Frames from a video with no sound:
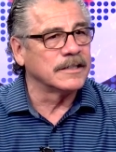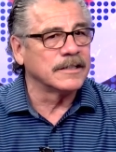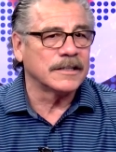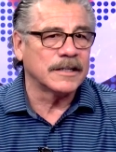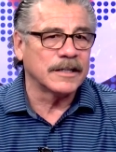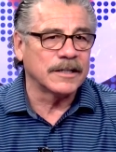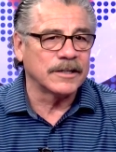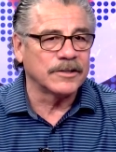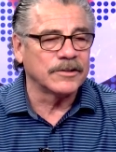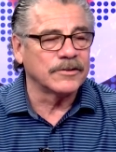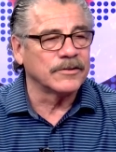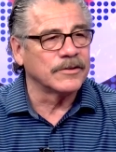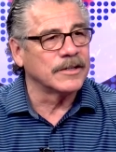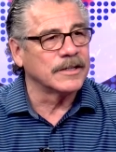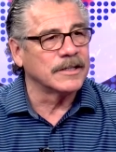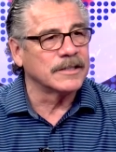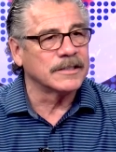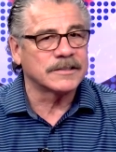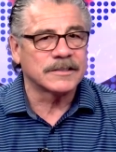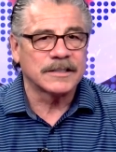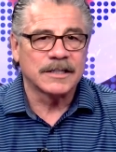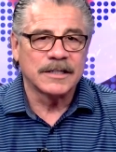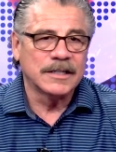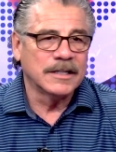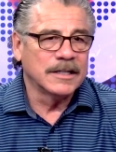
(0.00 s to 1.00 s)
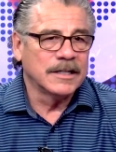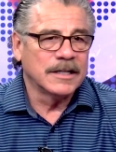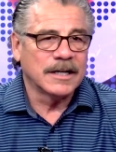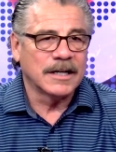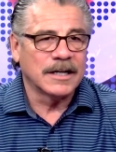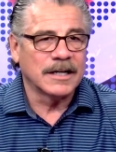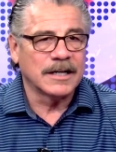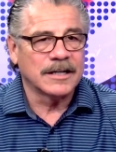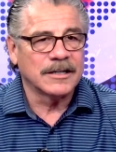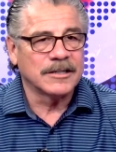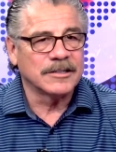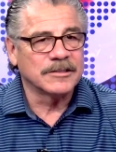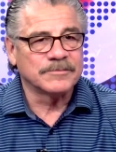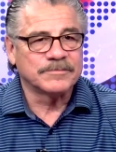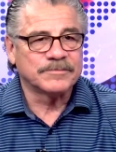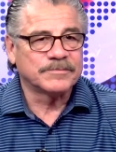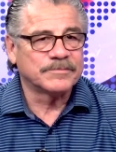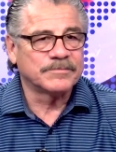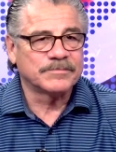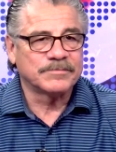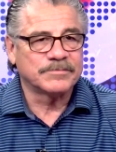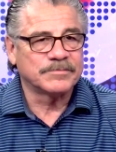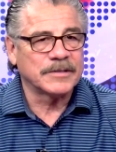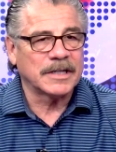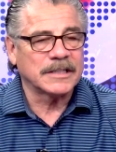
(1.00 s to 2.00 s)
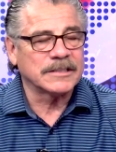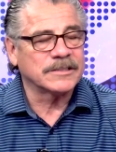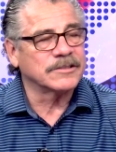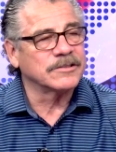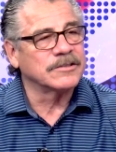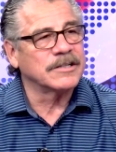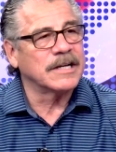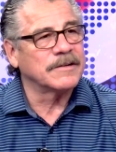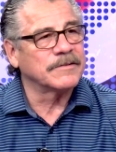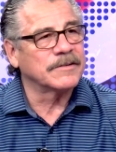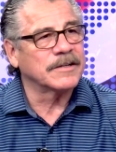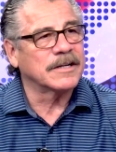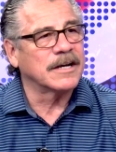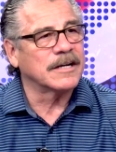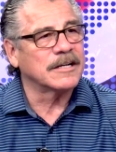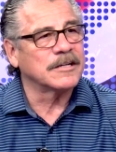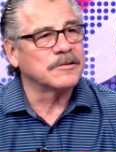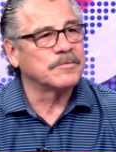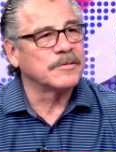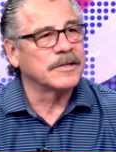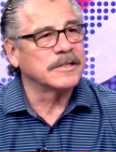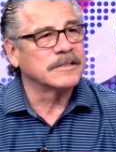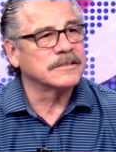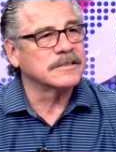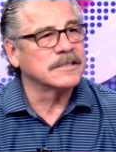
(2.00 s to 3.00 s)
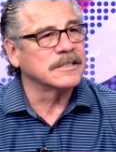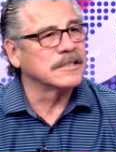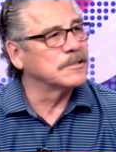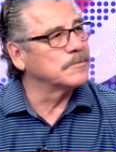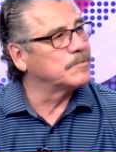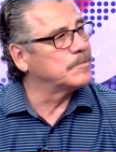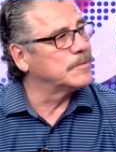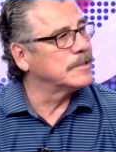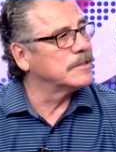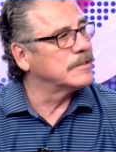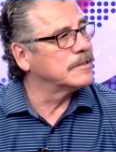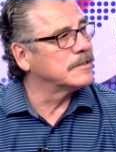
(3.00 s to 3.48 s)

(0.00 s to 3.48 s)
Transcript: and do this. I still haven't caught up on sleep, and